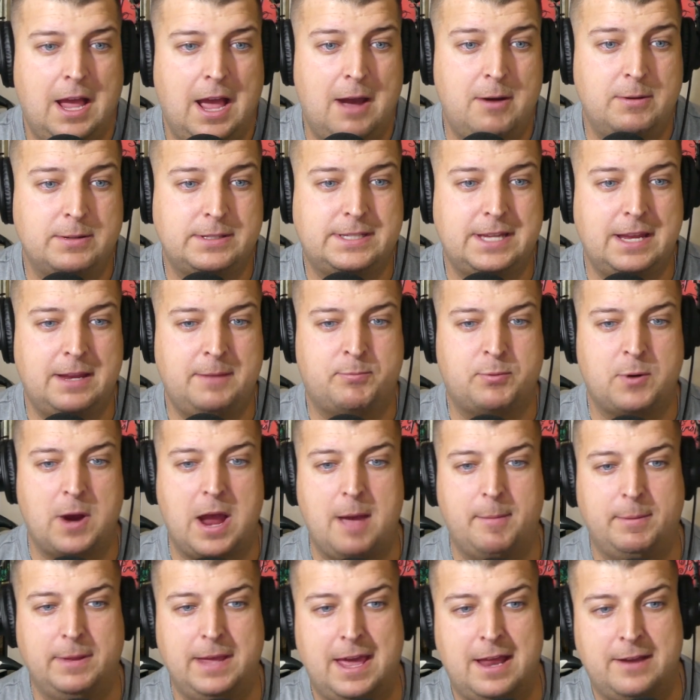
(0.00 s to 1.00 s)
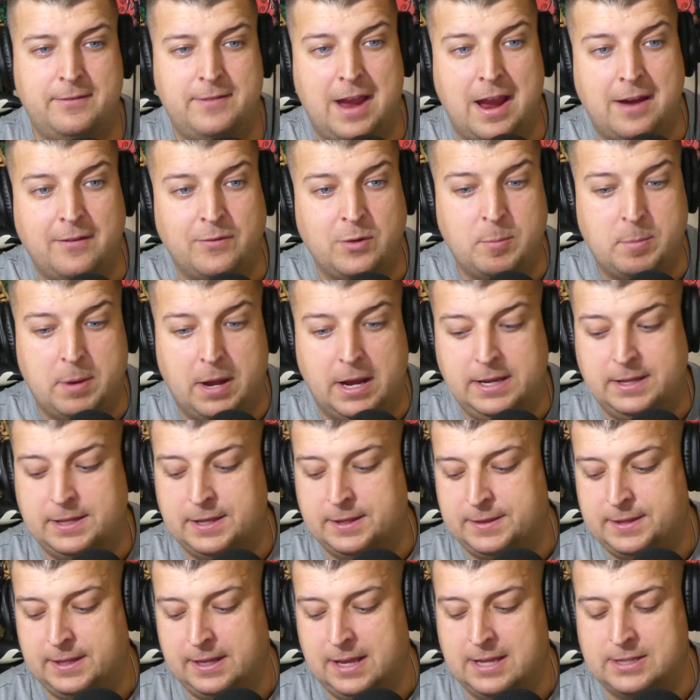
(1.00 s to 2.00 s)
I would say probably out of everybody,
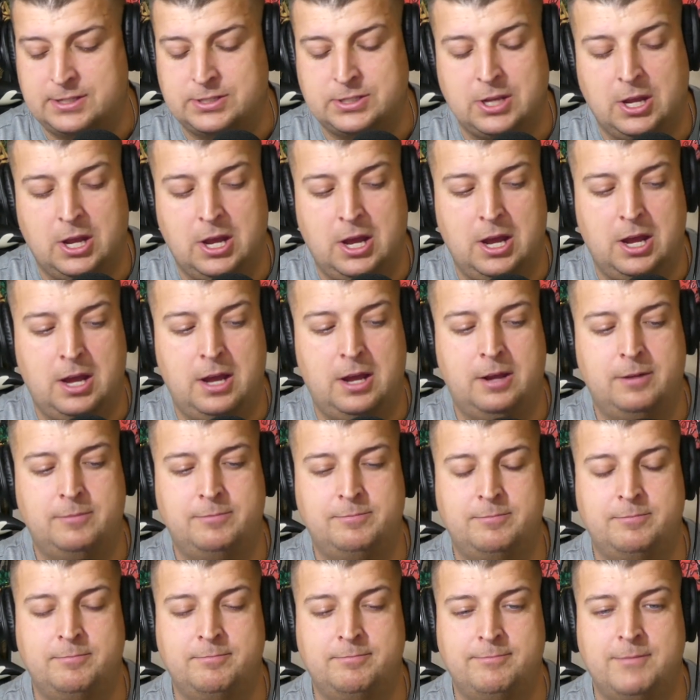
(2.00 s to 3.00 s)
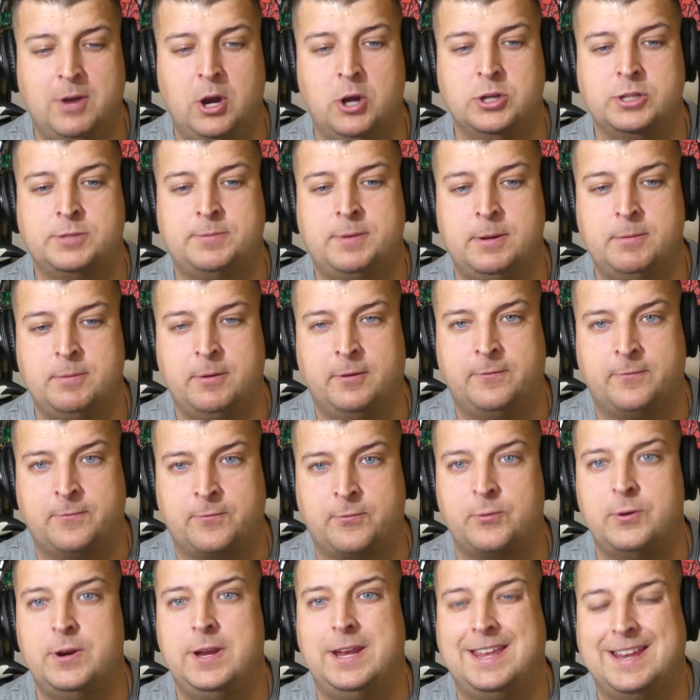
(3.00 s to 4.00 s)
the thing I saw most people
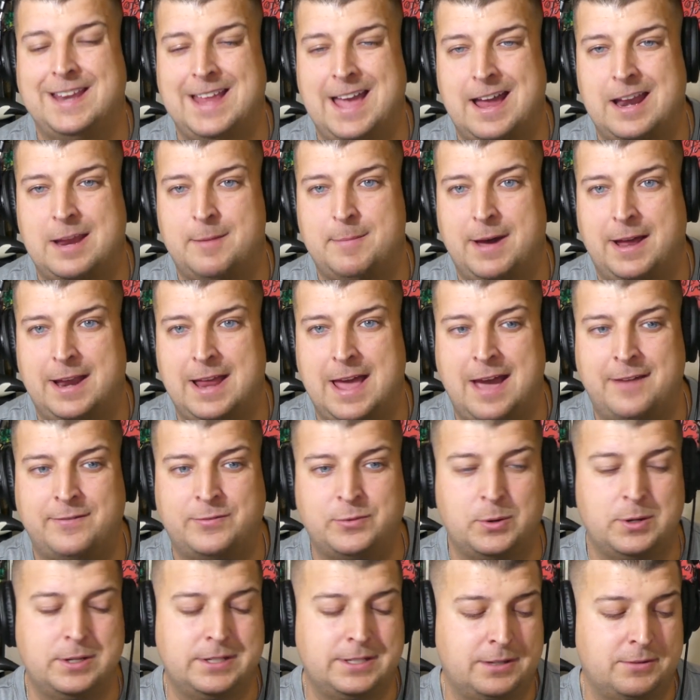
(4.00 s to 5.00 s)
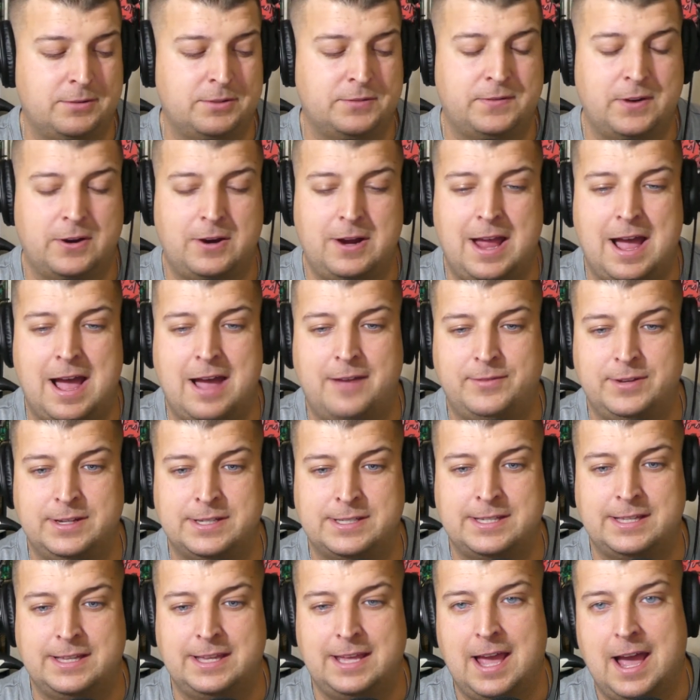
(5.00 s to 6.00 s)
freaking out about afterwards, and it was very
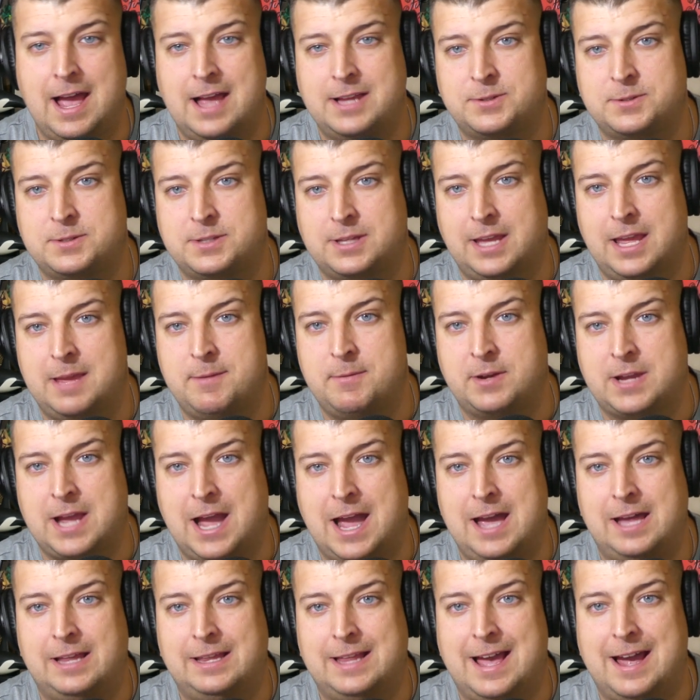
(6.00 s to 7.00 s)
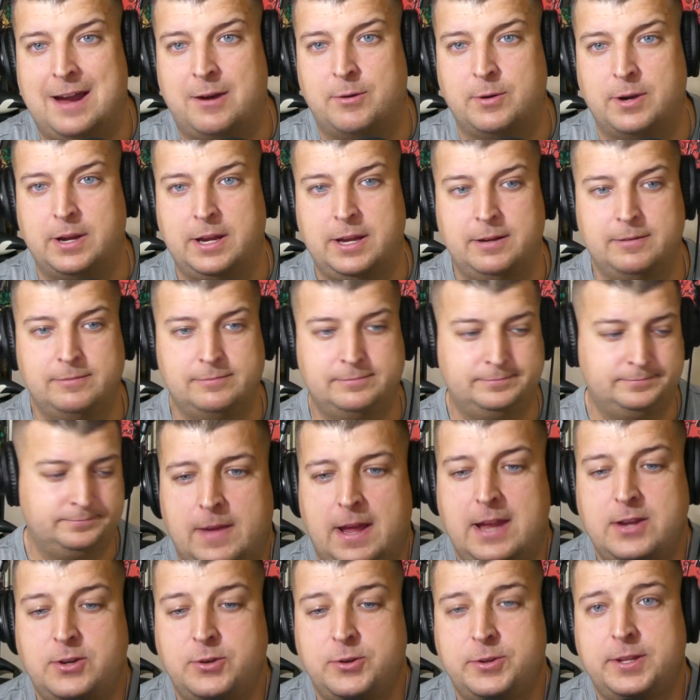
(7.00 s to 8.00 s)
obvious to the eyes, was the game of Kyle Lowry.
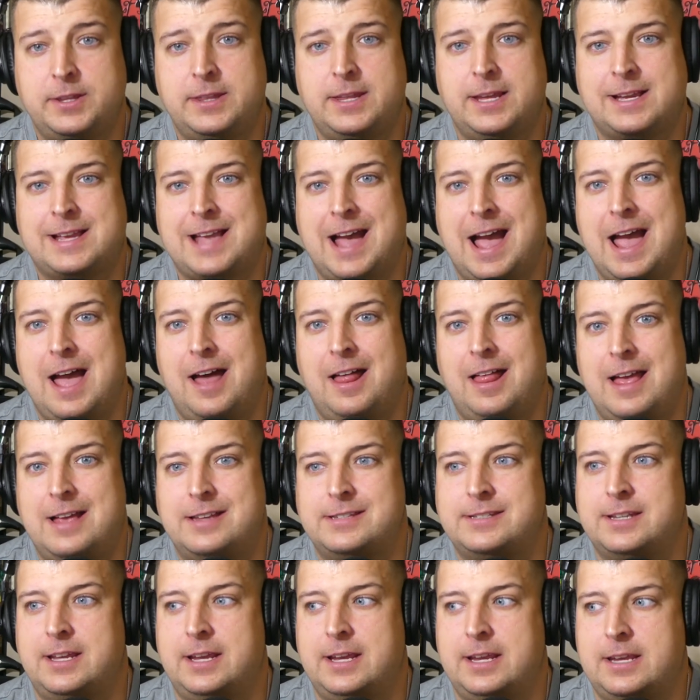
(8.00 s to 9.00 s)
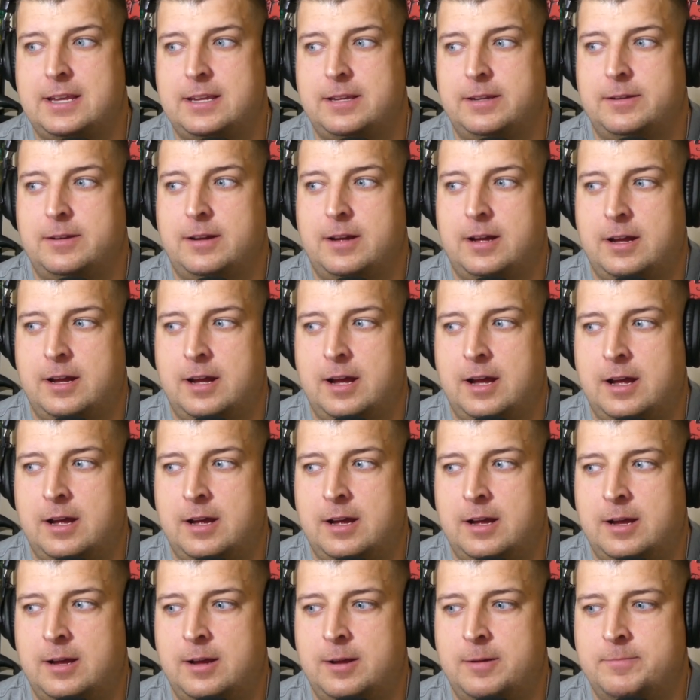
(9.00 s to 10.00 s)
And I do think that Kyle has like uh,
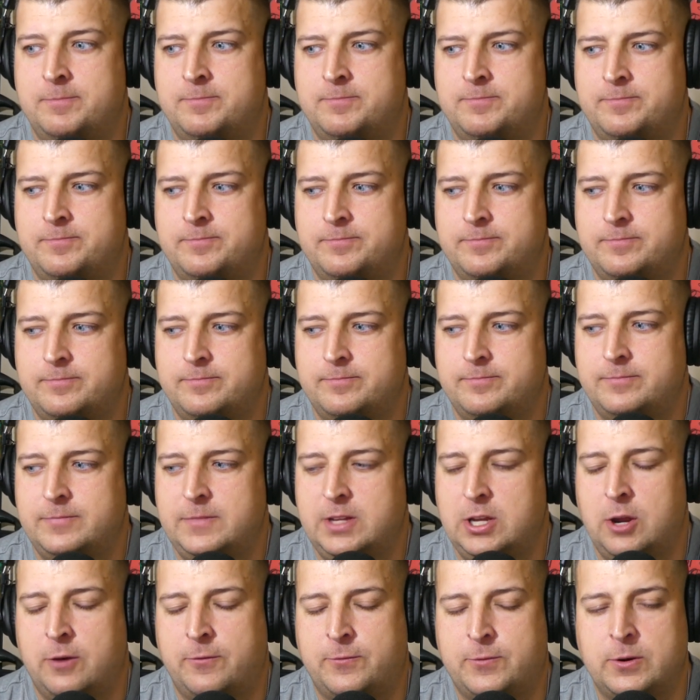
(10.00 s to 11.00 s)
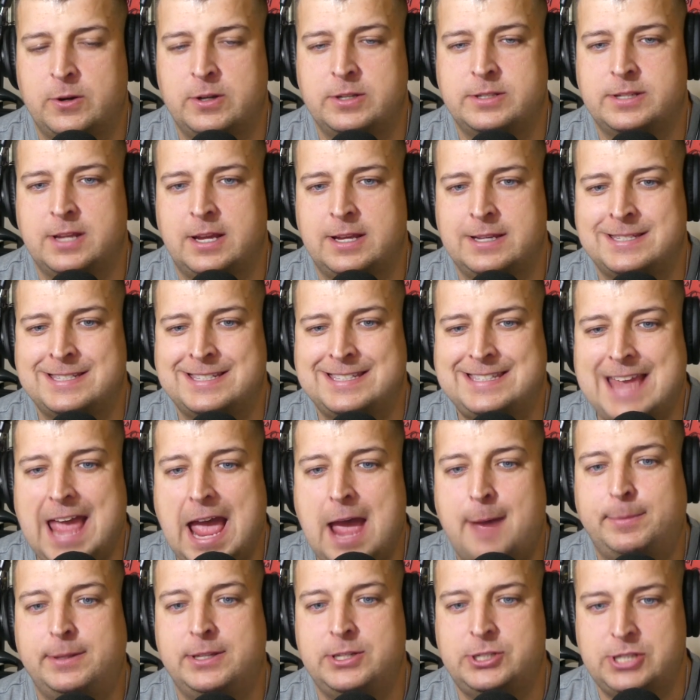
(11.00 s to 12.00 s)
um, you know, for as
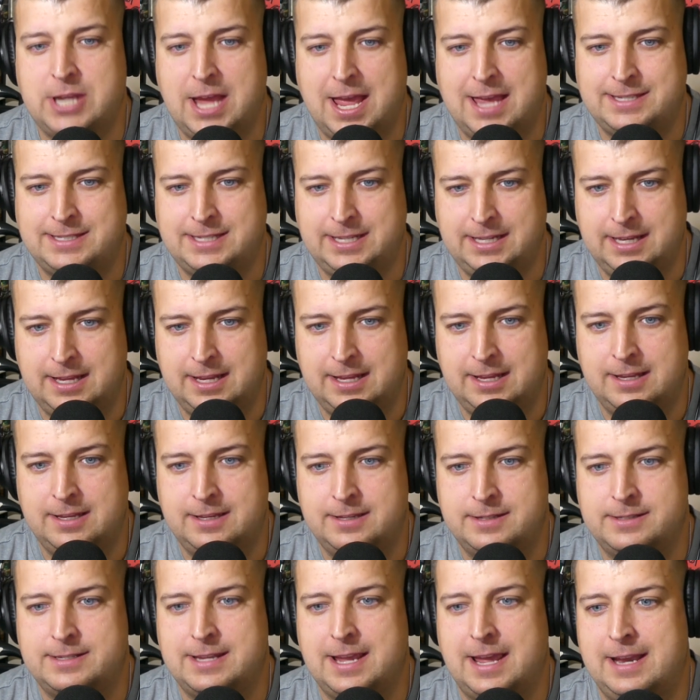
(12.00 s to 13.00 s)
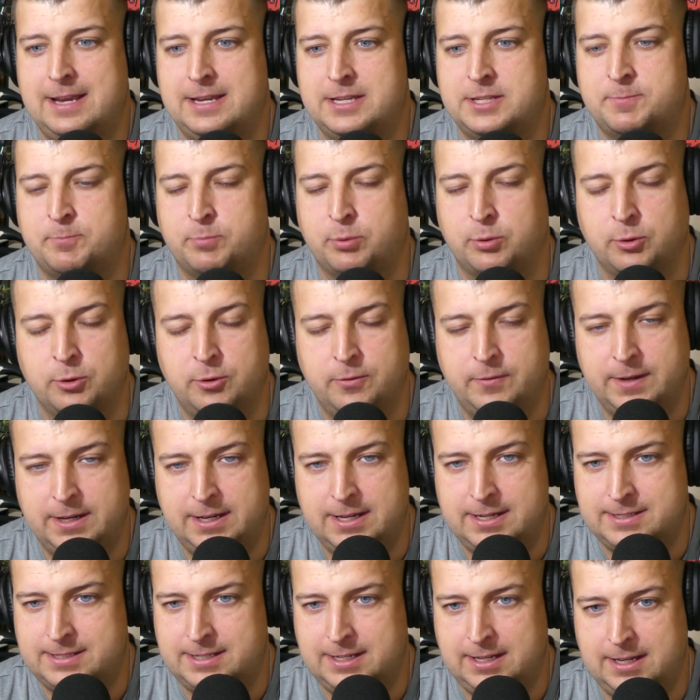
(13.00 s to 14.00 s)
established as he is and as
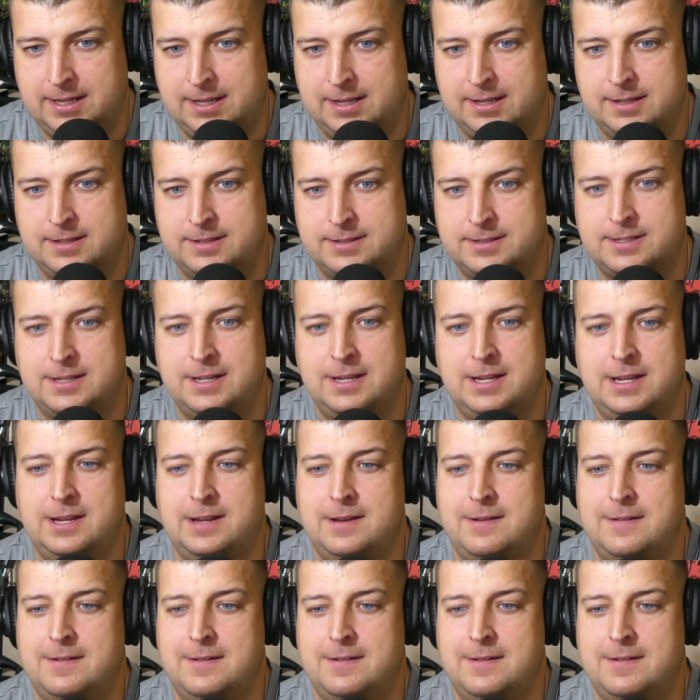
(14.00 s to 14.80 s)
proven as he is,